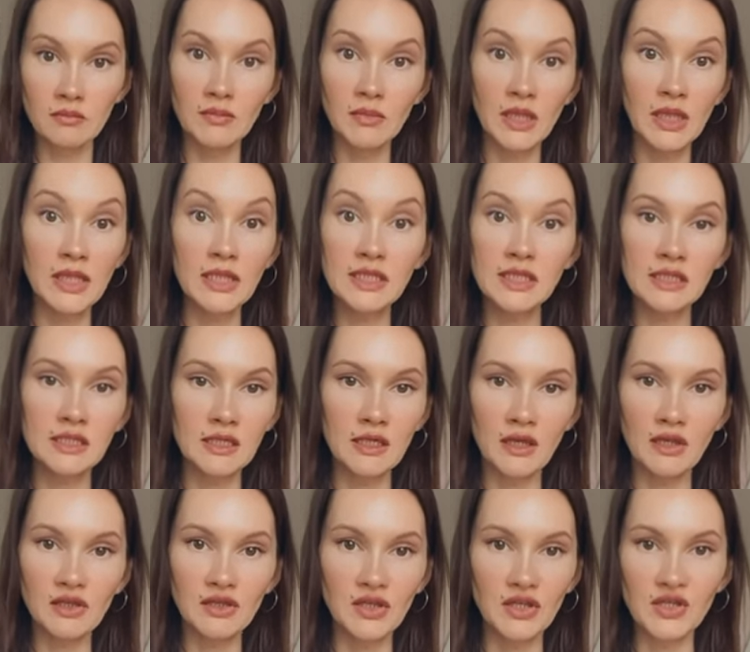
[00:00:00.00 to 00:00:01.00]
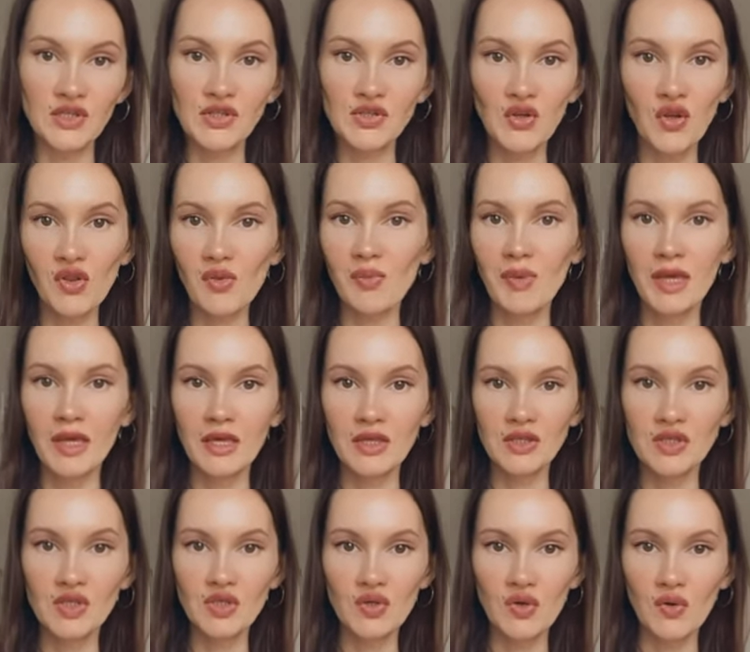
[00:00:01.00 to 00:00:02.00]
Listing it does not make it
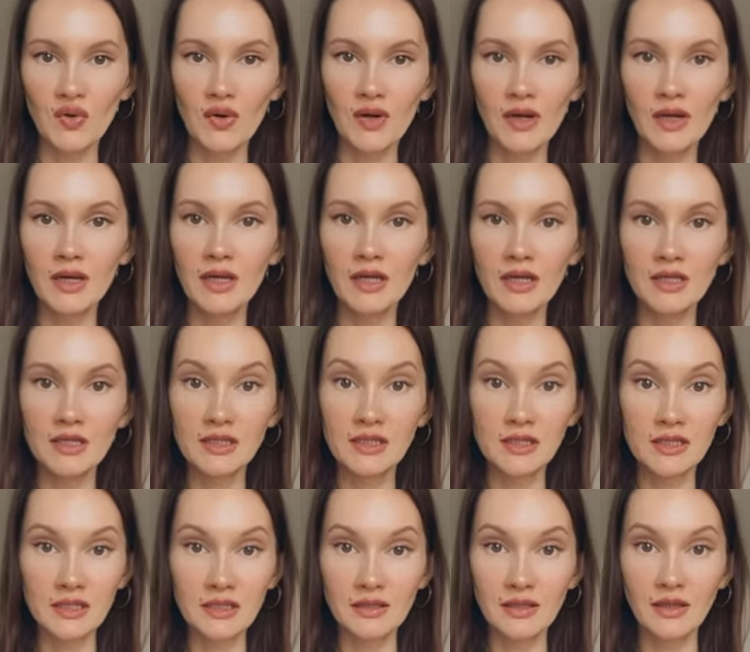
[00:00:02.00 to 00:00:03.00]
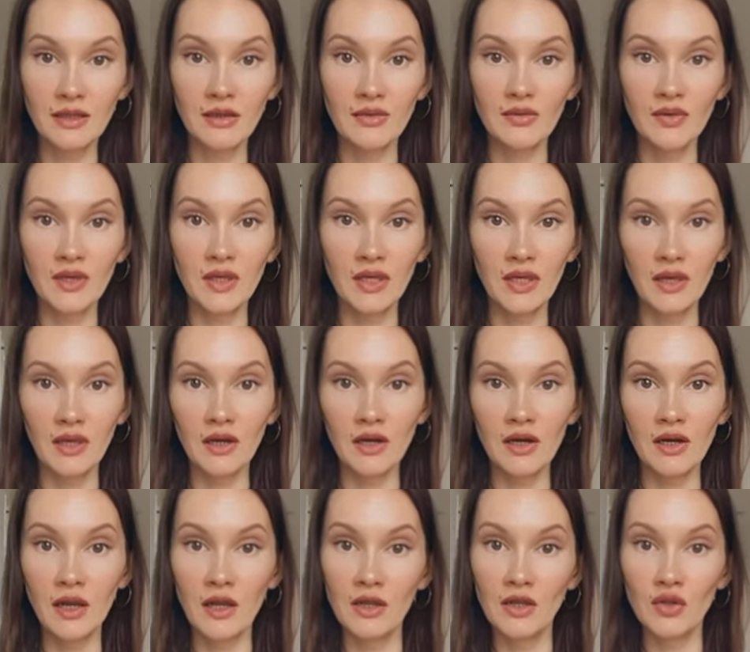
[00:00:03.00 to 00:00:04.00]
stronger. It is still
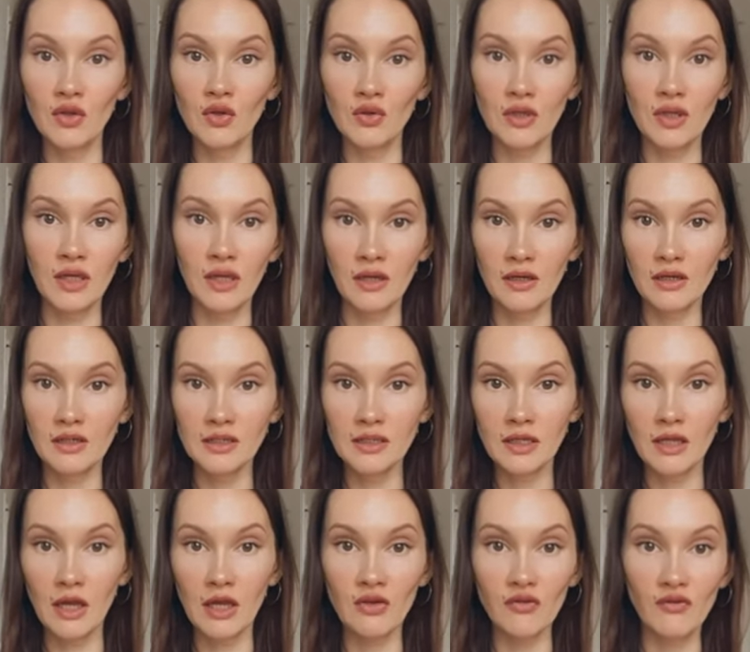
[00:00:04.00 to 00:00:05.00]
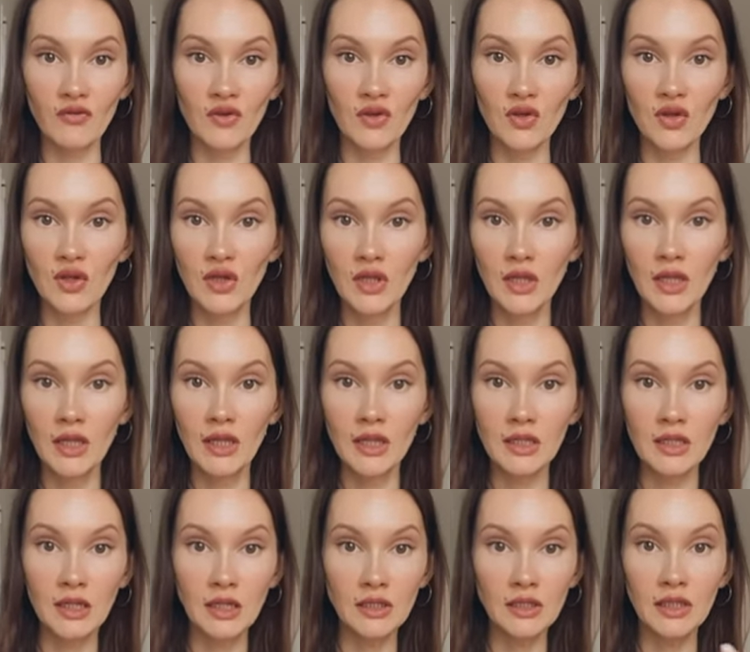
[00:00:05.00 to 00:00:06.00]
here and not here. It's a kind of a
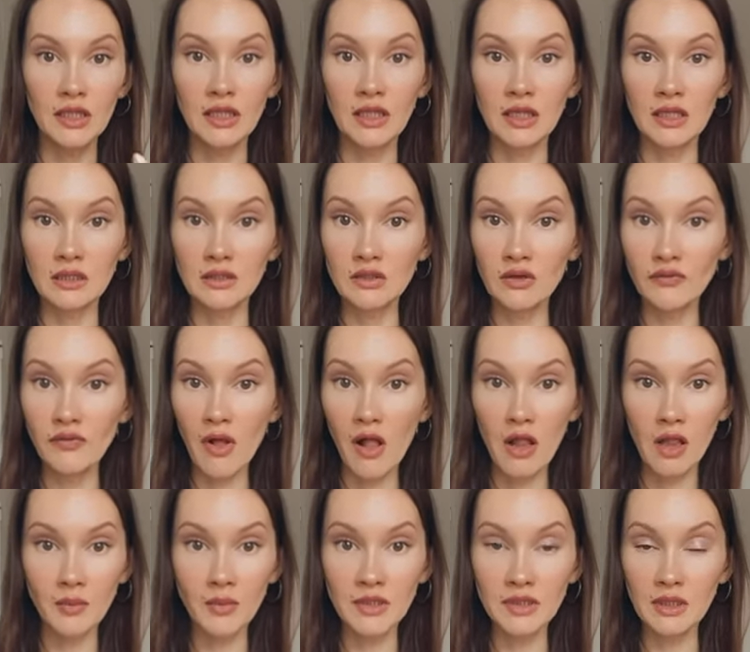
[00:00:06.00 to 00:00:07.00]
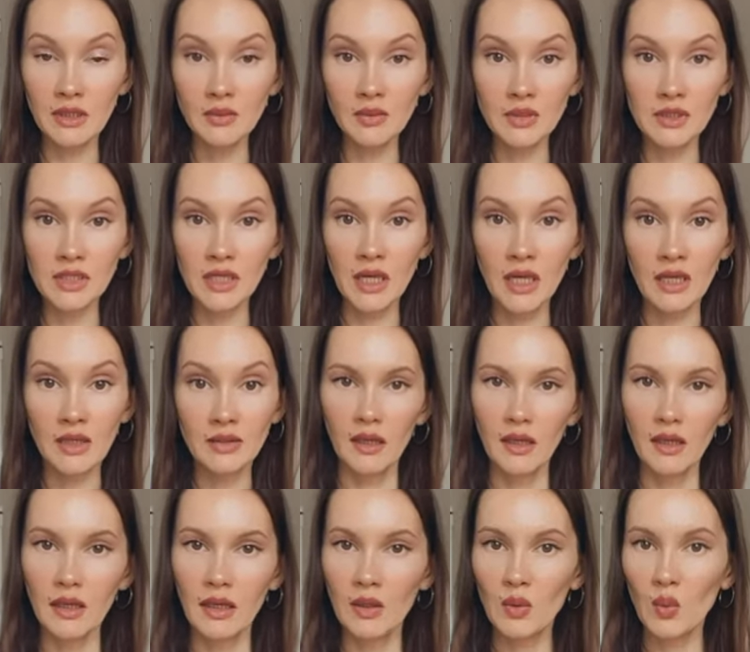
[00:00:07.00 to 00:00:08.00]
little hint of almond, I would say.
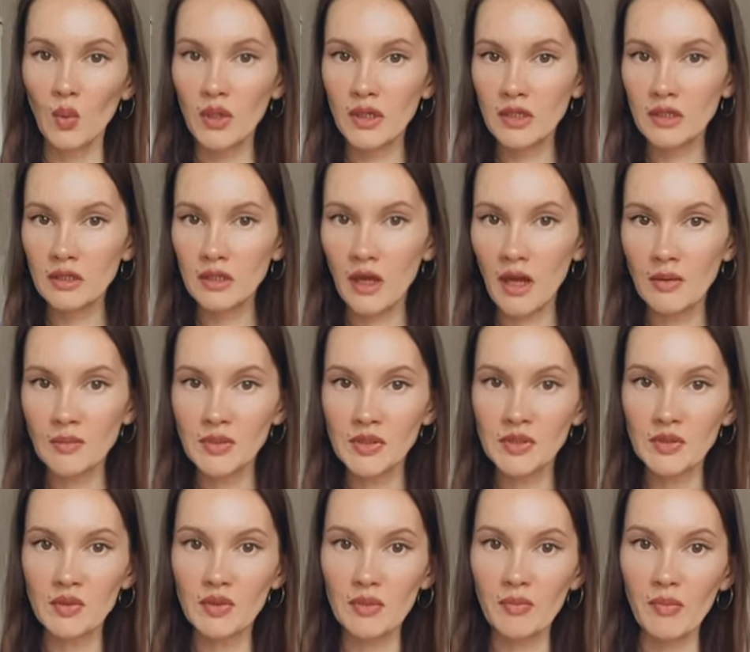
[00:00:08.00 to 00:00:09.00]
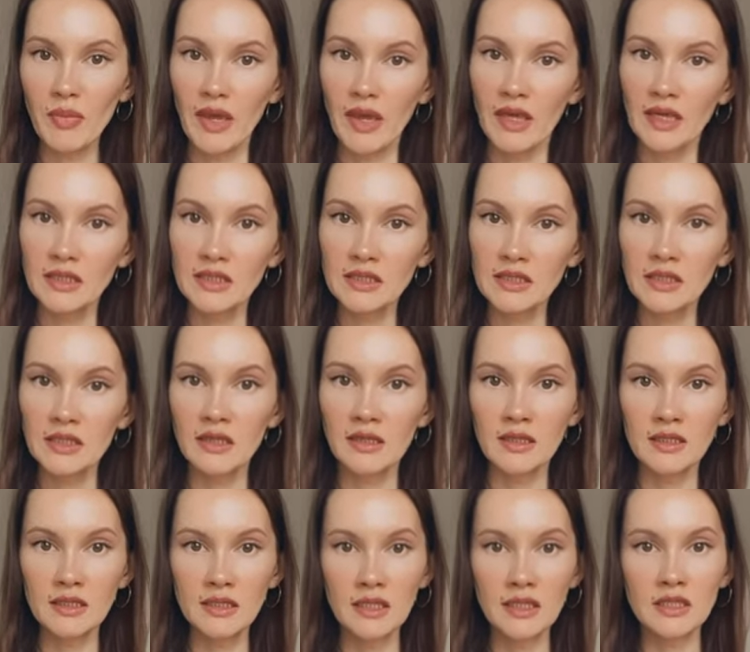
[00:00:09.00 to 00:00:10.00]
And when it comes to the base,
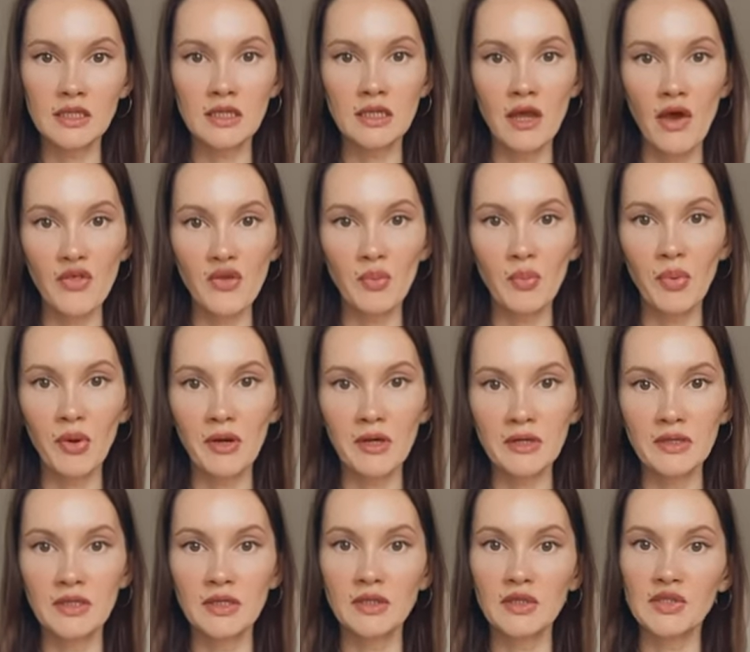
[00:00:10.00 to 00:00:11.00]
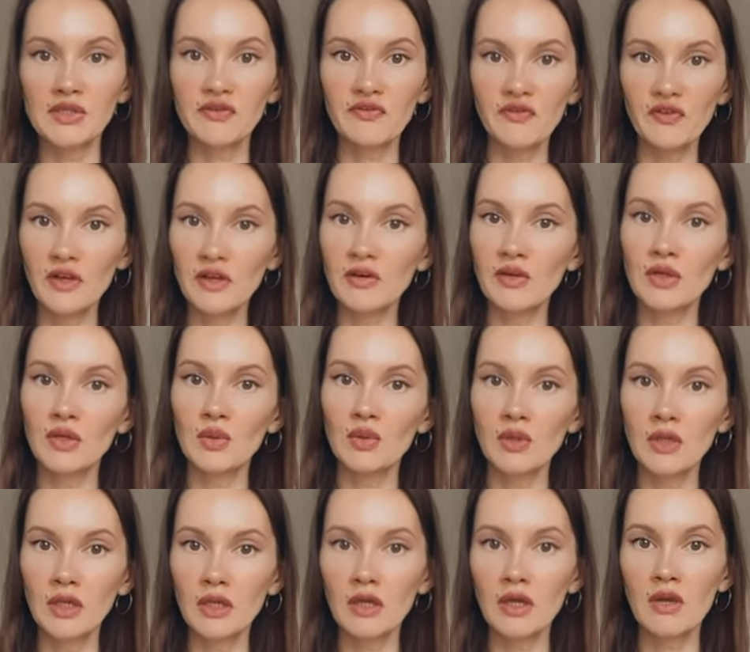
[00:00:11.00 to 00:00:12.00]
this is another part that is very
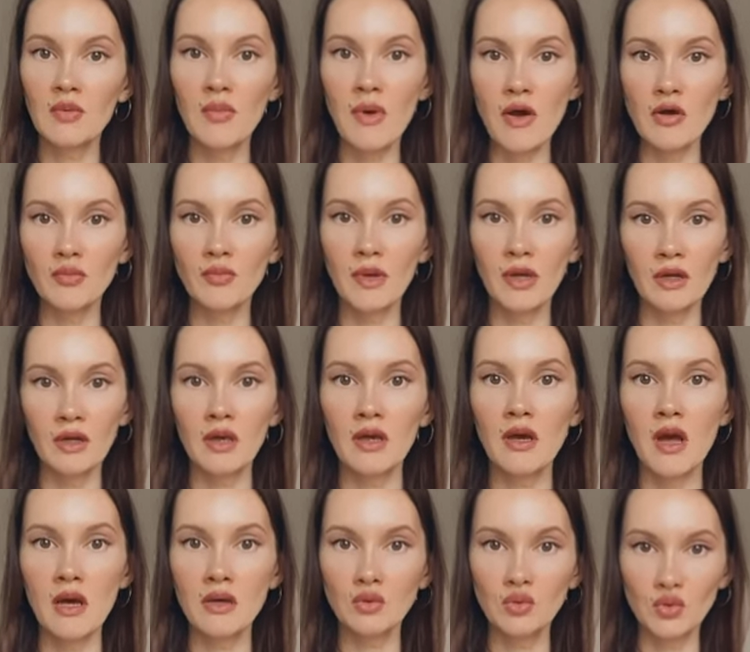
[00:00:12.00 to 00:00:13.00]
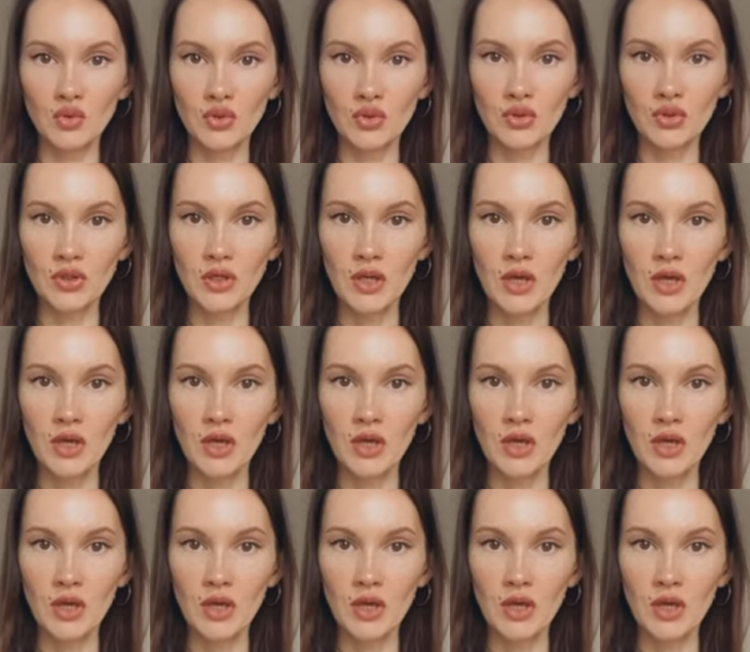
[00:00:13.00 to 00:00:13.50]
unique about Baccarat Rouge.